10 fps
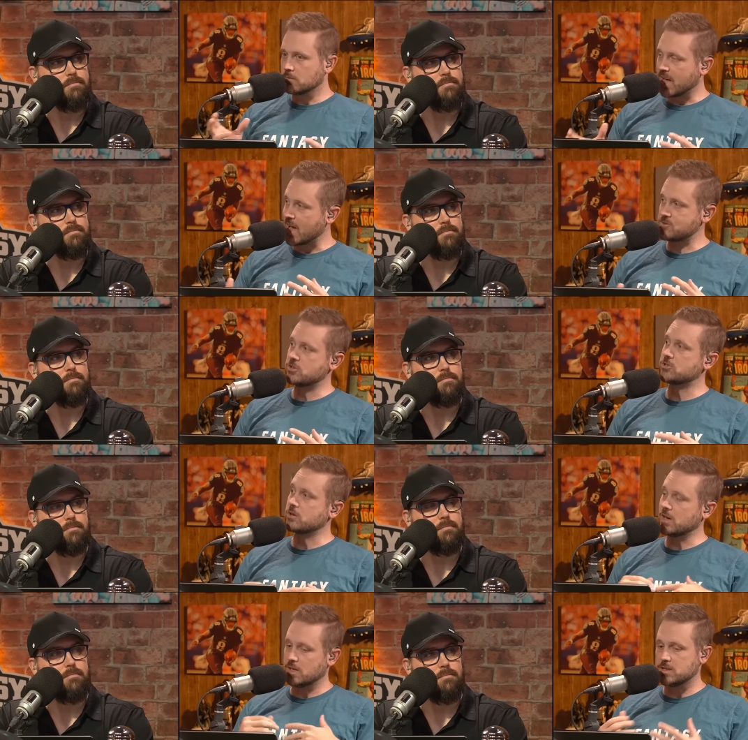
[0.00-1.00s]

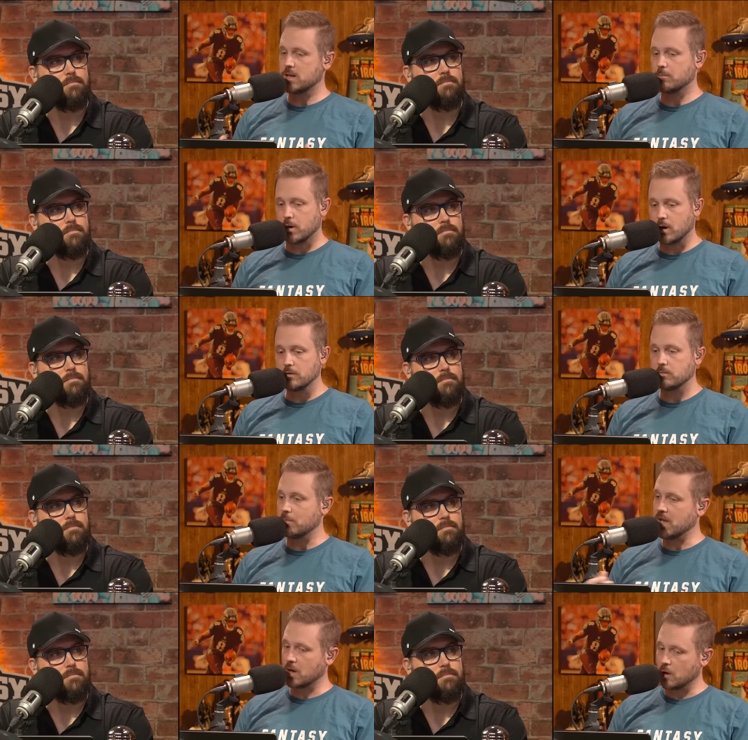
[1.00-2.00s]
Speaker 1: gadgetry and deep balls.
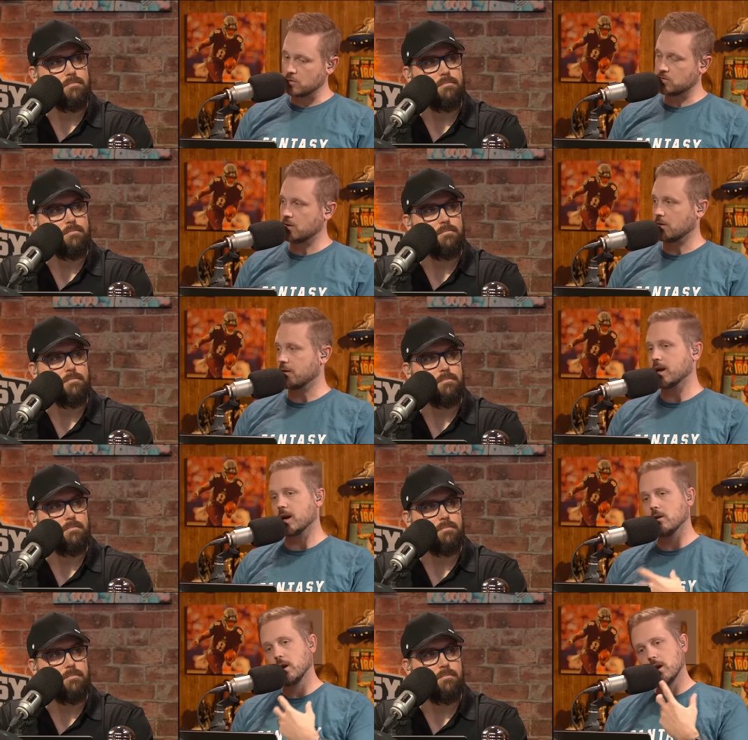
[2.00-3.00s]
Mingo's still
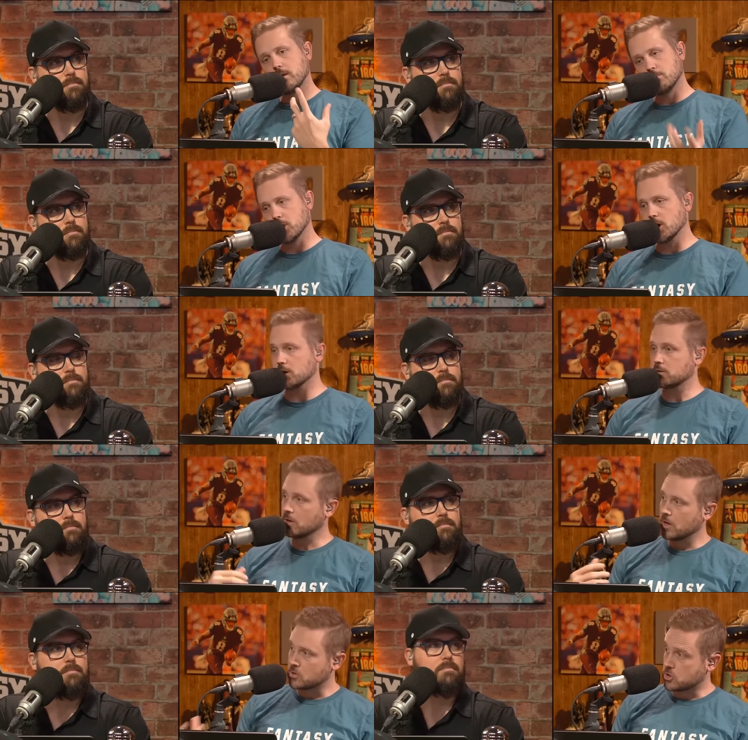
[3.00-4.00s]
there. Brooks.
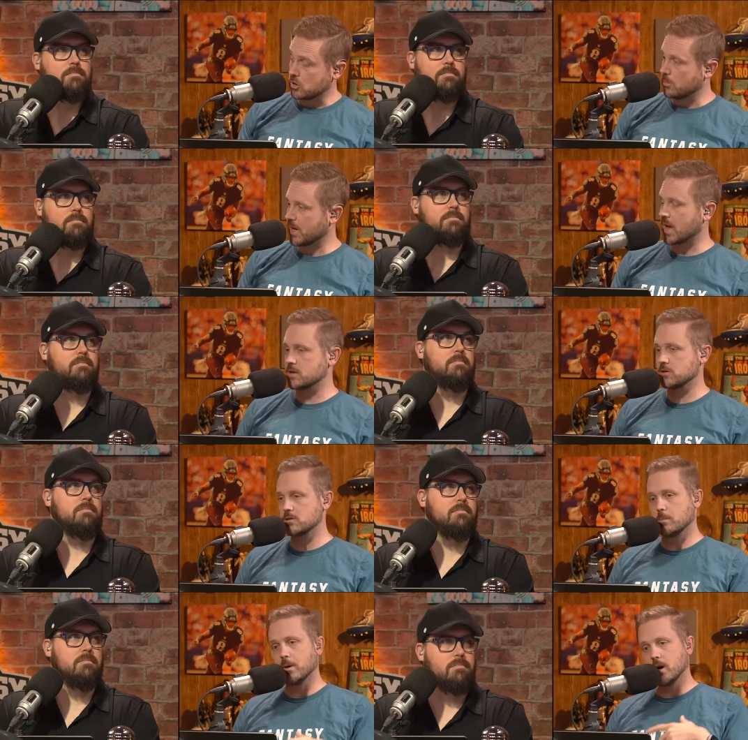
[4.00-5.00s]
Chuba
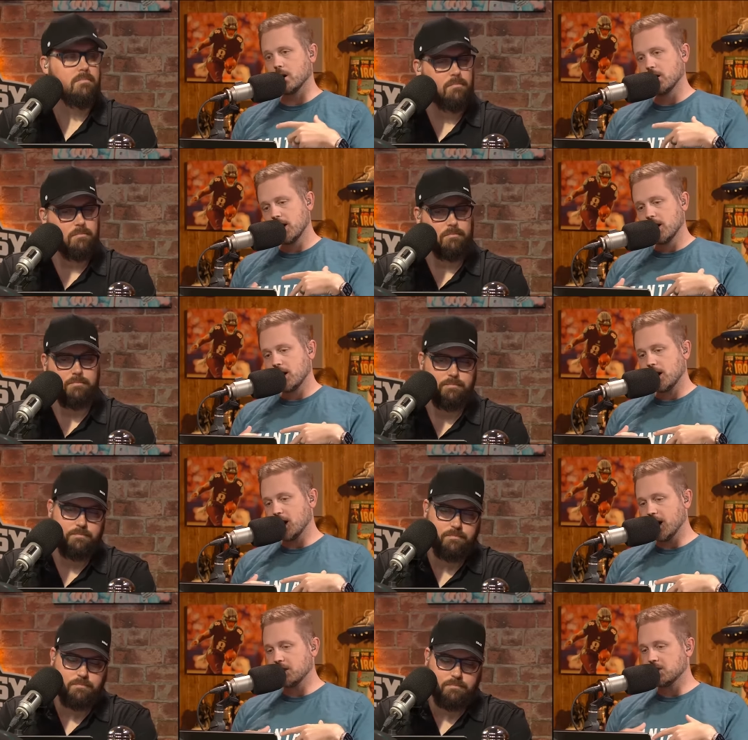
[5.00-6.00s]
catches the ball.
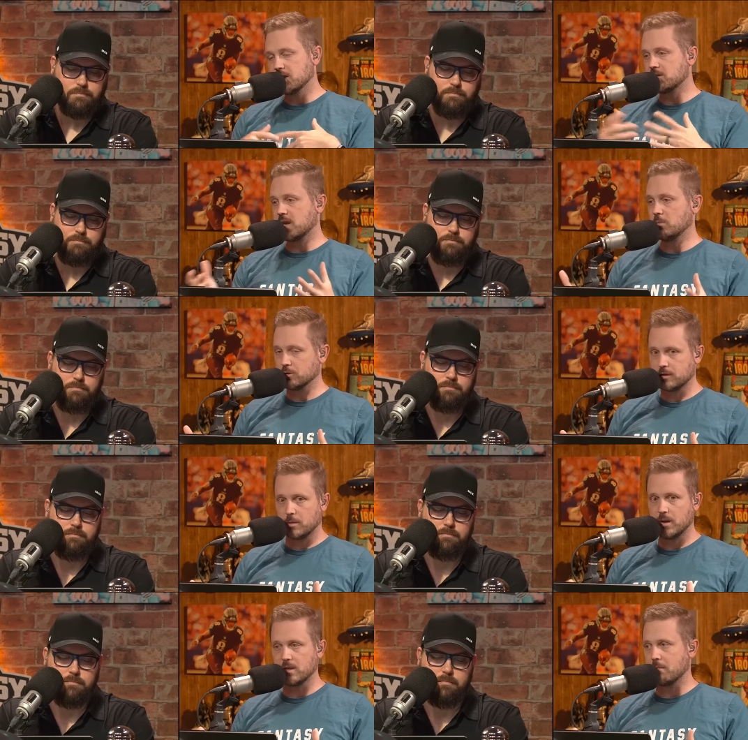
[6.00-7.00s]
And this team will
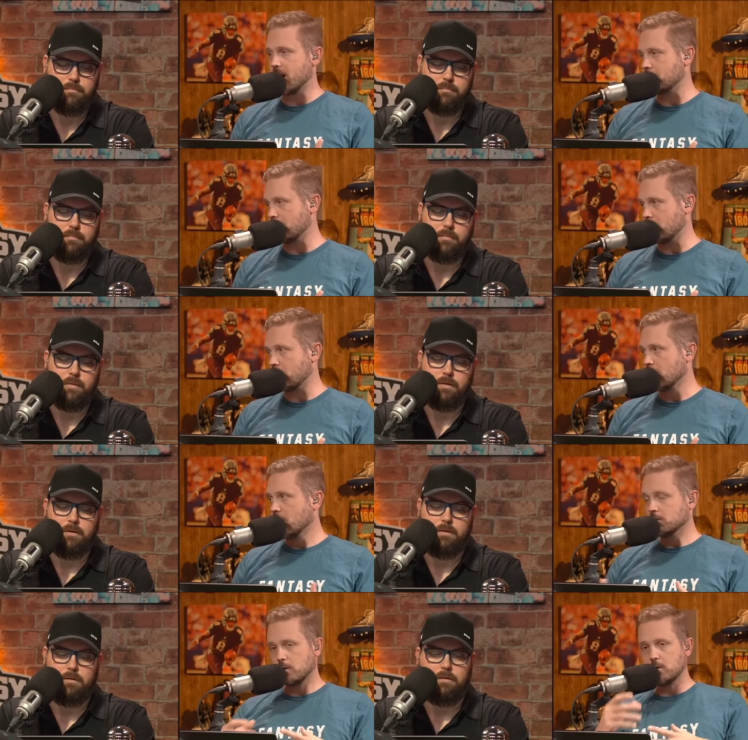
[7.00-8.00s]
still be in the bottom third.
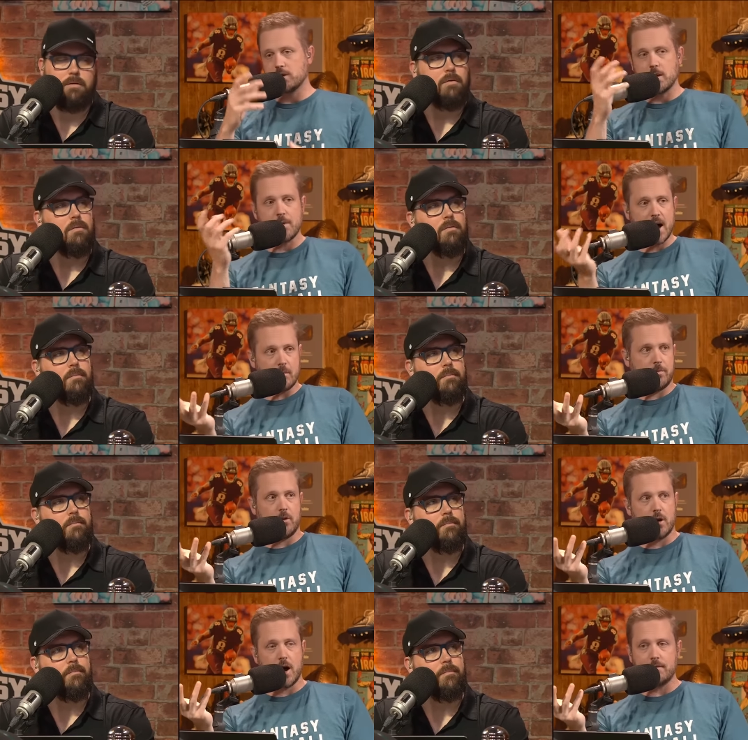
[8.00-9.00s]
So if you say bottom
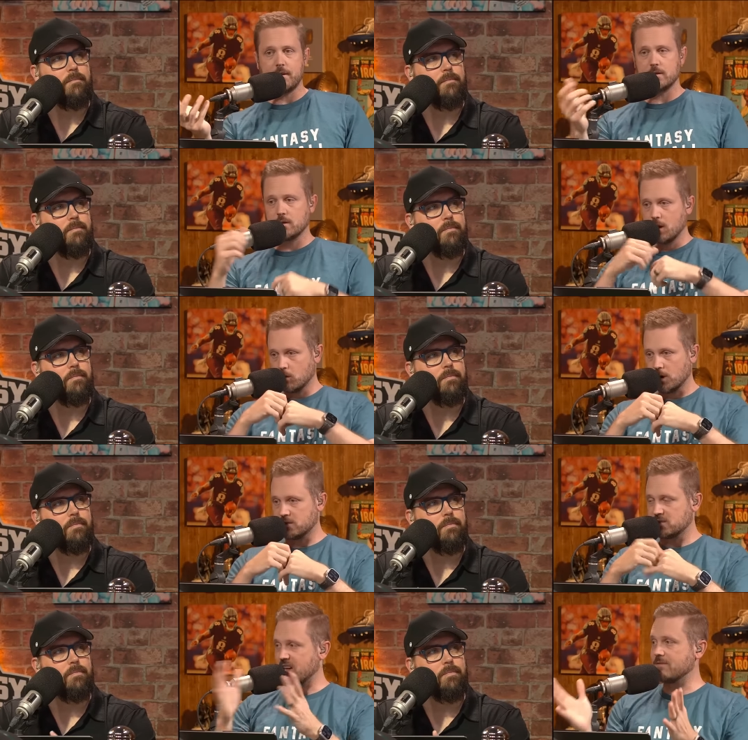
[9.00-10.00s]
third offense with
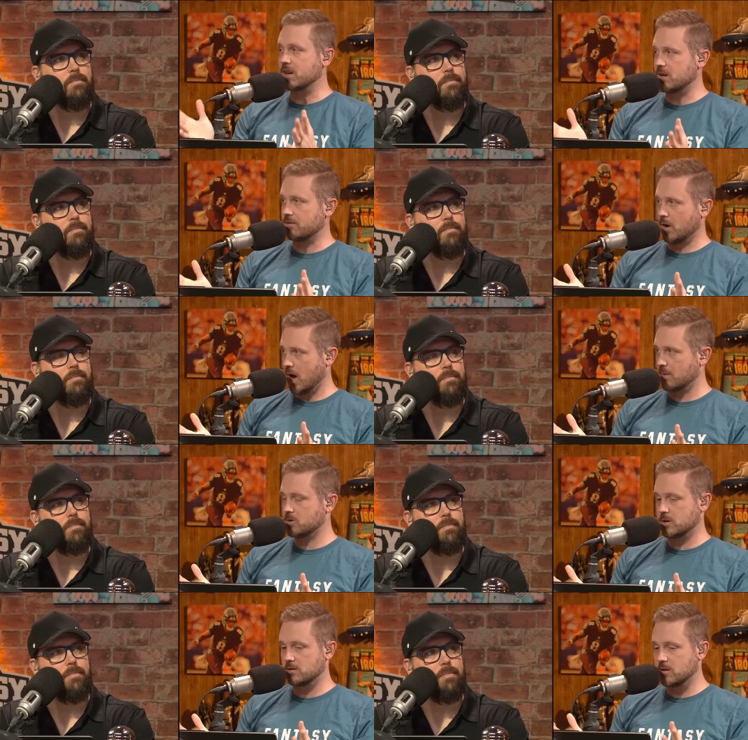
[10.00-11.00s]
seven different
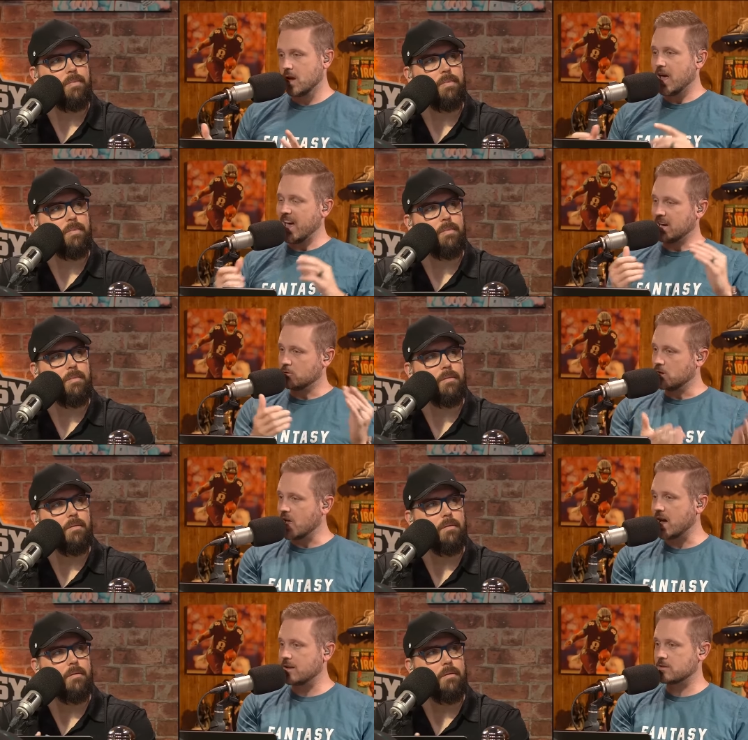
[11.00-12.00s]
options and a
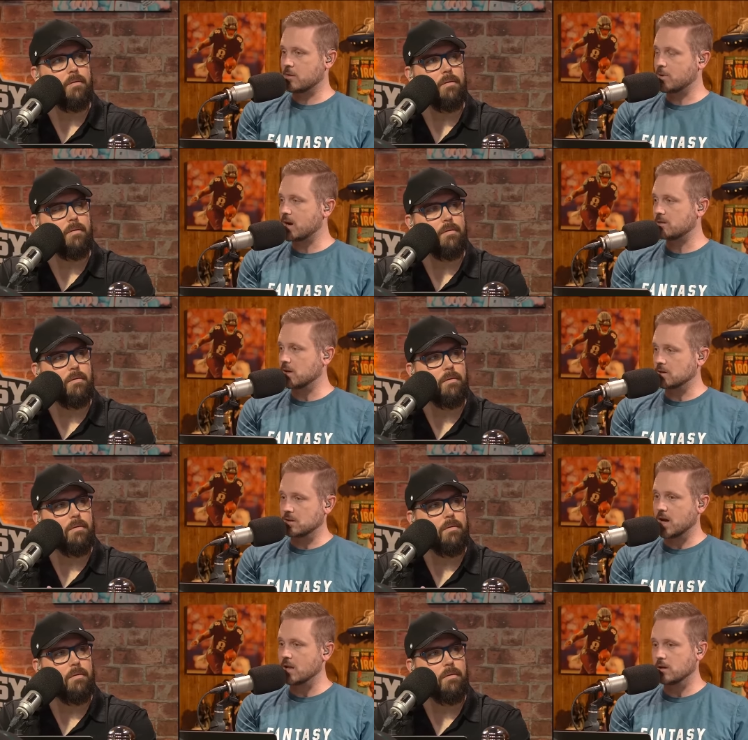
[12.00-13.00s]
reliance on Bryce Young to
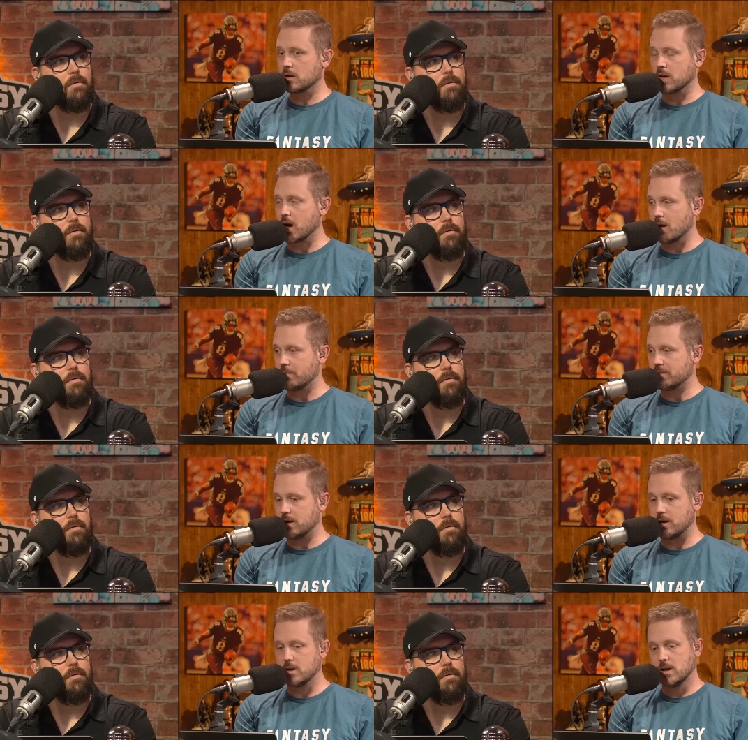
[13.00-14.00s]
not look
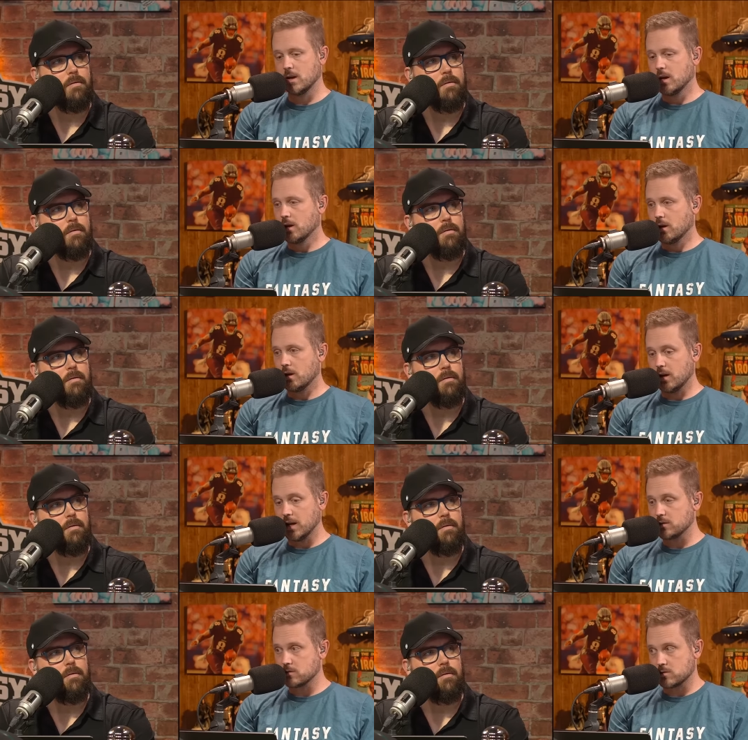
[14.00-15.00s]
incompetent,
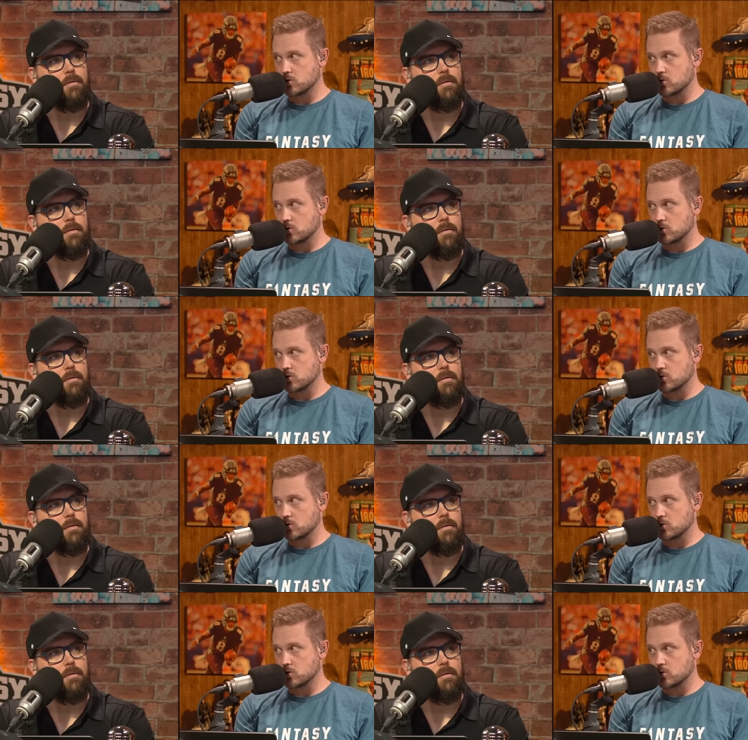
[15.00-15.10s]
it's